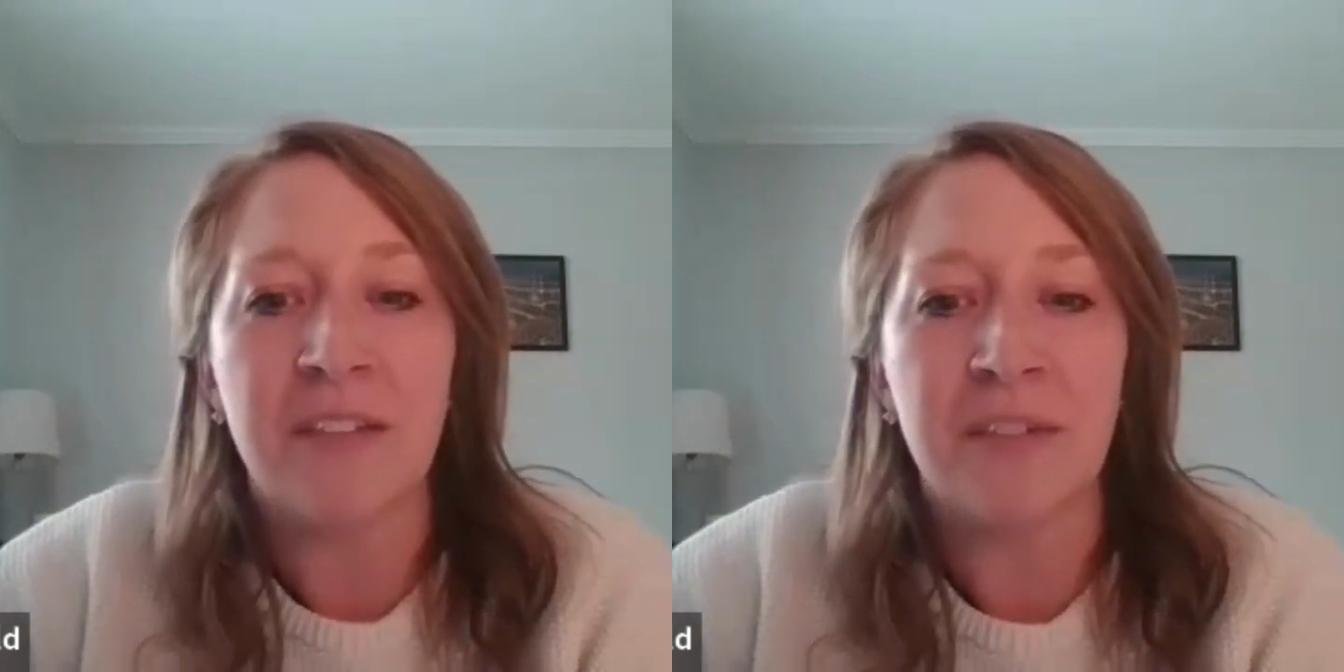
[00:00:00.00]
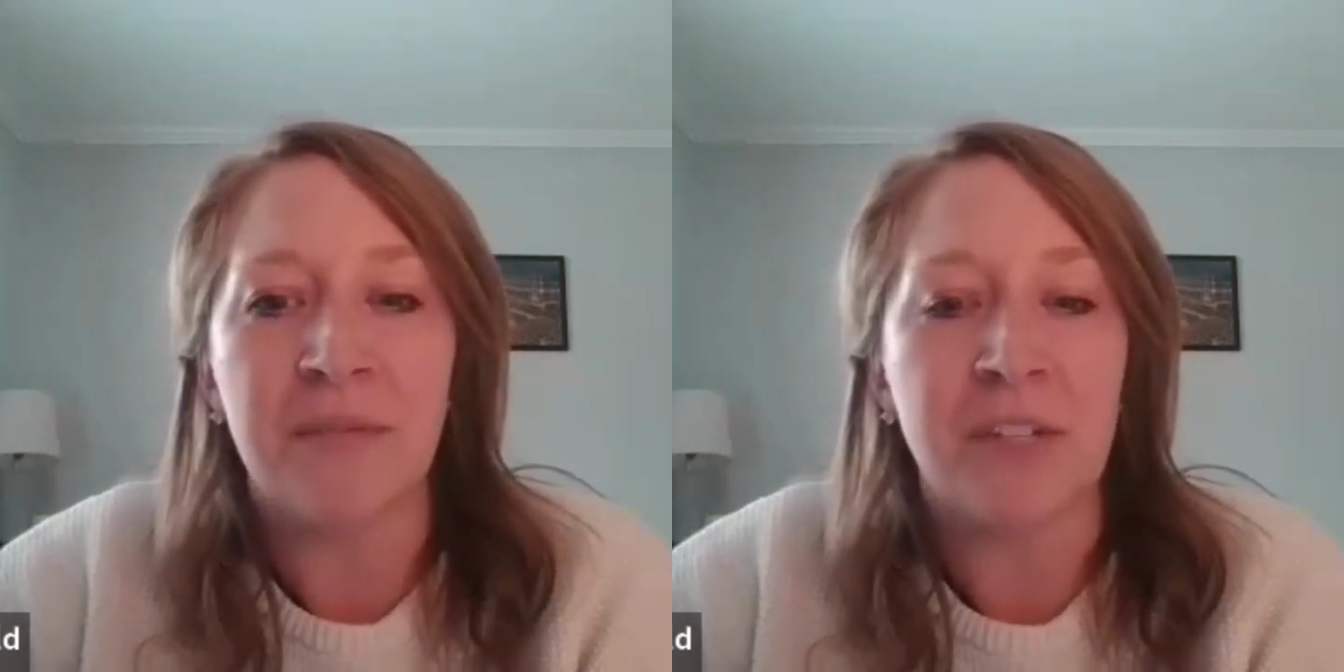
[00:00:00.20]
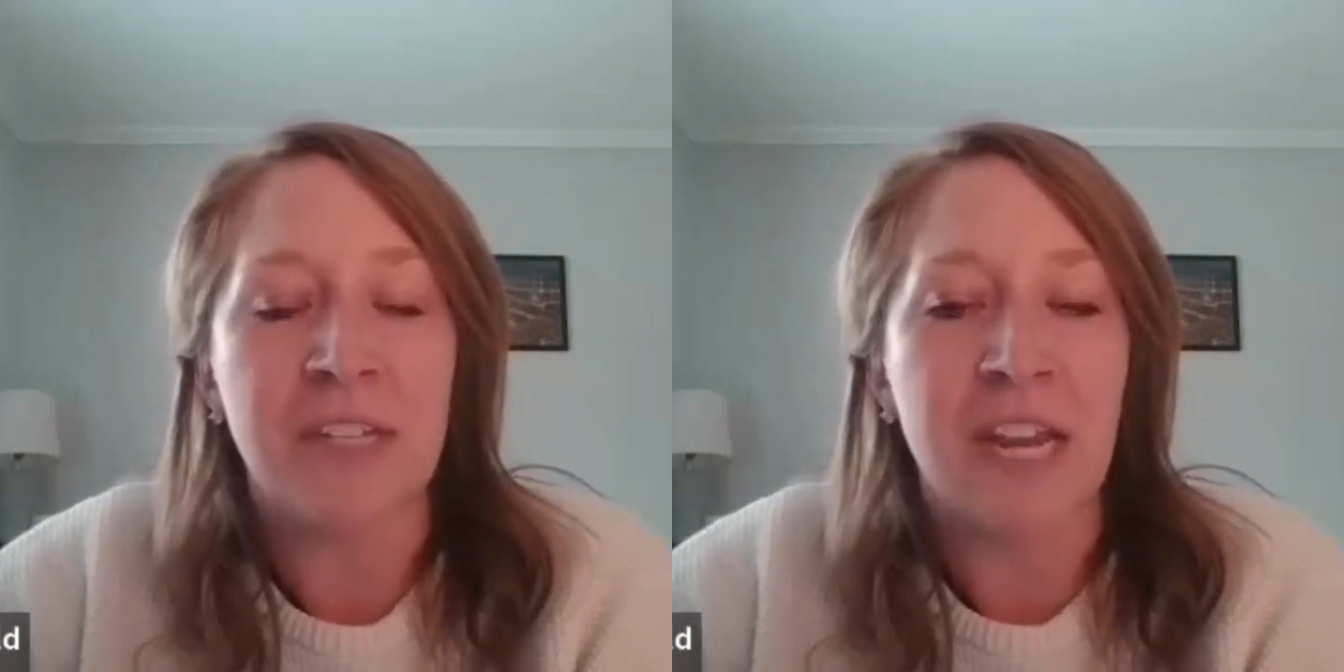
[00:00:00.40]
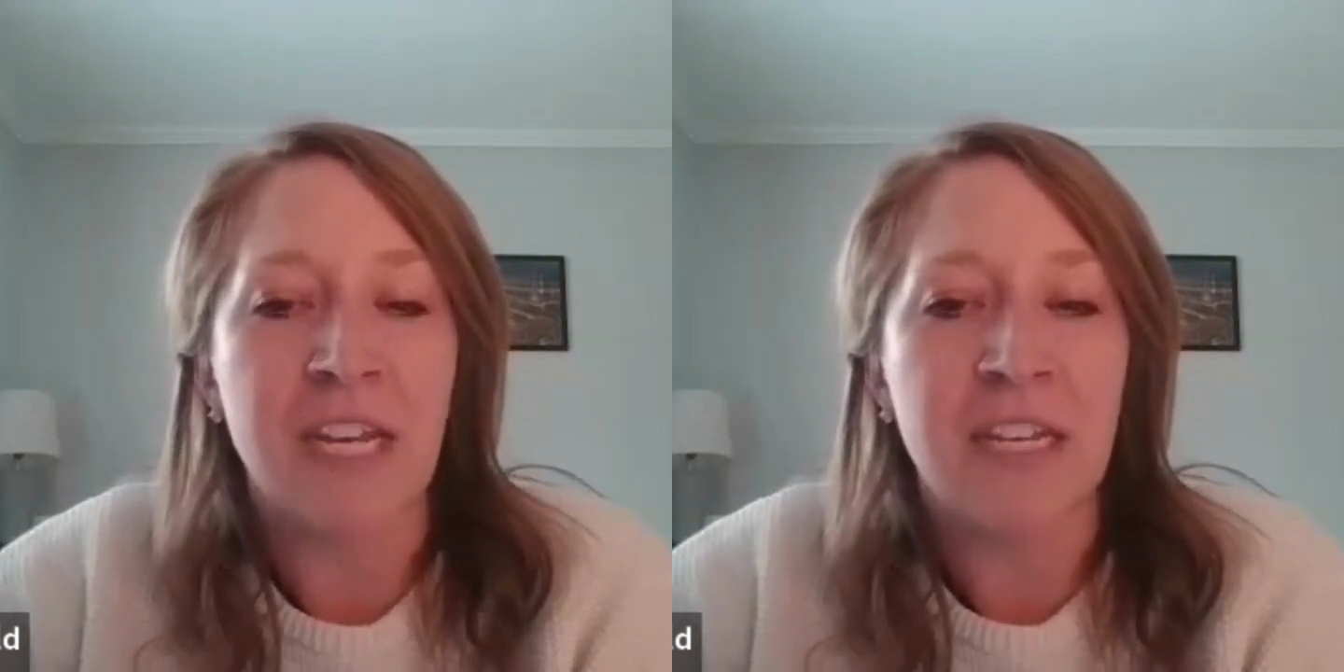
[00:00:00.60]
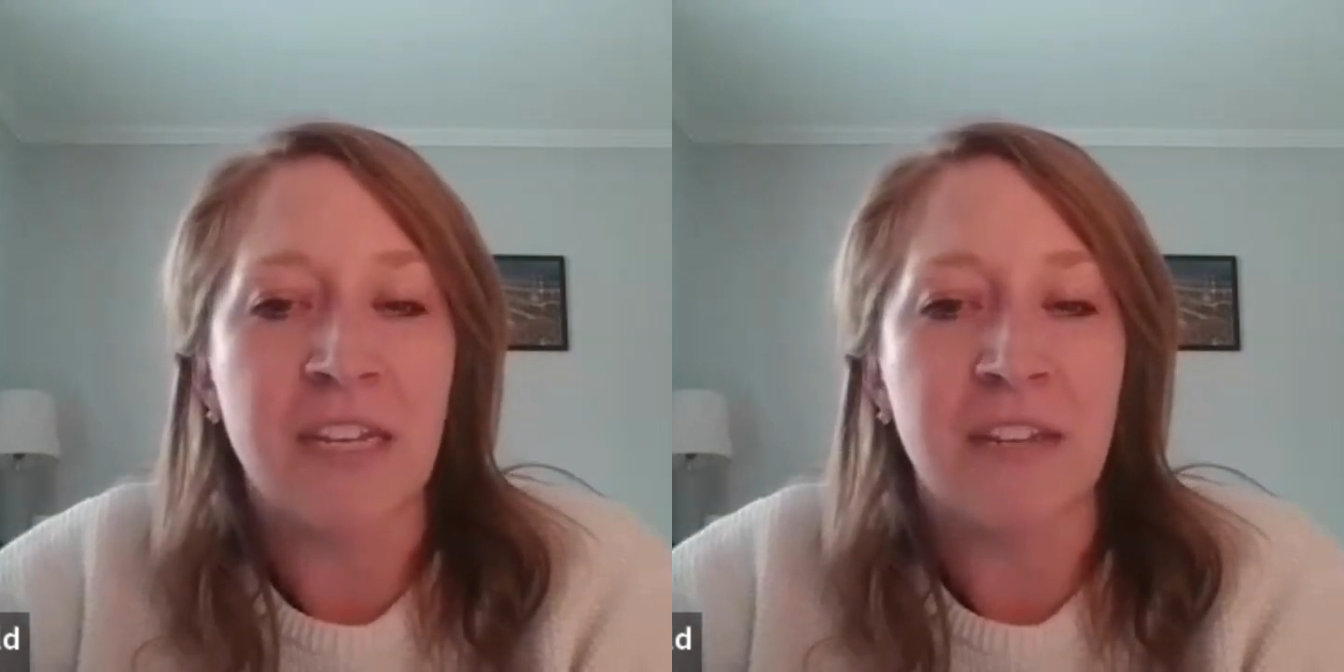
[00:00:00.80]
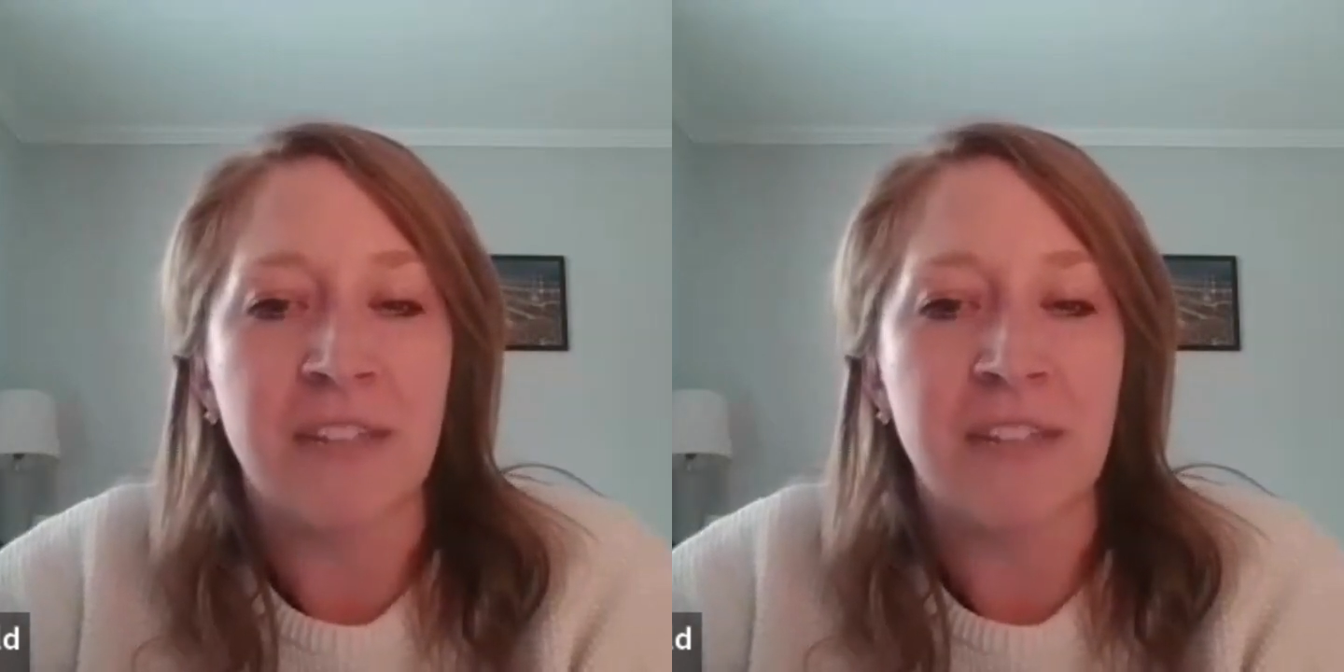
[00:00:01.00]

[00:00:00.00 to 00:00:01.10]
This is for dating,